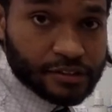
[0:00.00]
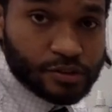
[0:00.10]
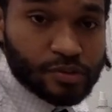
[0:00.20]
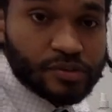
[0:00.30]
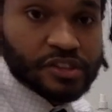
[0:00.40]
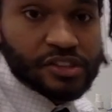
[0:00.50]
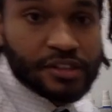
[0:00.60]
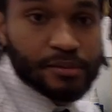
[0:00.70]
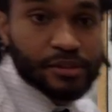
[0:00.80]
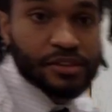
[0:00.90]
2-digit
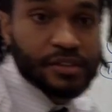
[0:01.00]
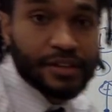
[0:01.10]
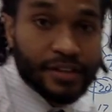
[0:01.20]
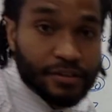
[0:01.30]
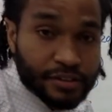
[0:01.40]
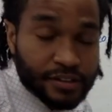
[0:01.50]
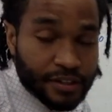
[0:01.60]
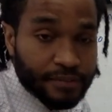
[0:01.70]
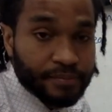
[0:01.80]
numbers to the nearest 10.